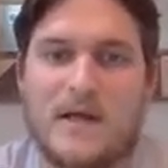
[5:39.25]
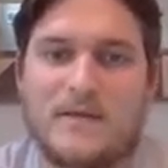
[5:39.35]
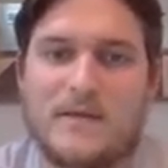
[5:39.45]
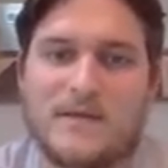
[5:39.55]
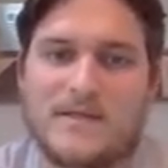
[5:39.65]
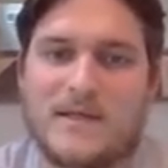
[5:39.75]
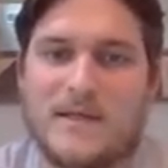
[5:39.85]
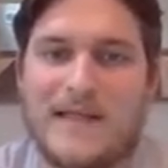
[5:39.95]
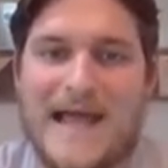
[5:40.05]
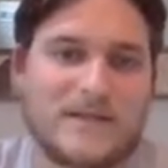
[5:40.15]
this
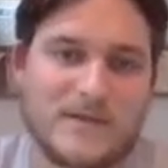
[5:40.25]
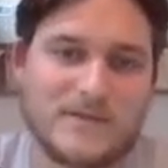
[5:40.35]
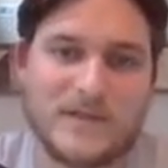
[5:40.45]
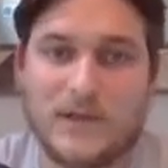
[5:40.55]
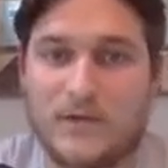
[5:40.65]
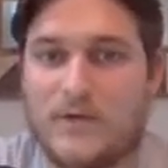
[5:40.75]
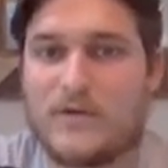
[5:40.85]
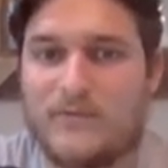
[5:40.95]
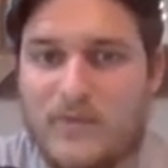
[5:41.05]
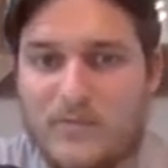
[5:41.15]
galactose and
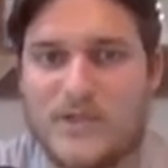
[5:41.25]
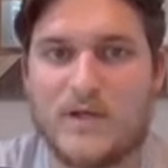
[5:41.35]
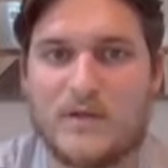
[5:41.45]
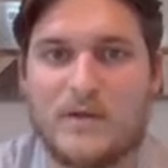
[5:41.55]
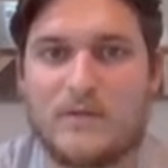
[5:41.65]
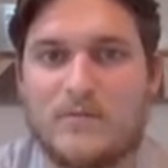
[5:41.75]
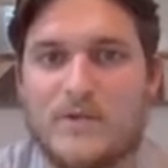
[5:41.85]
glucose from each other,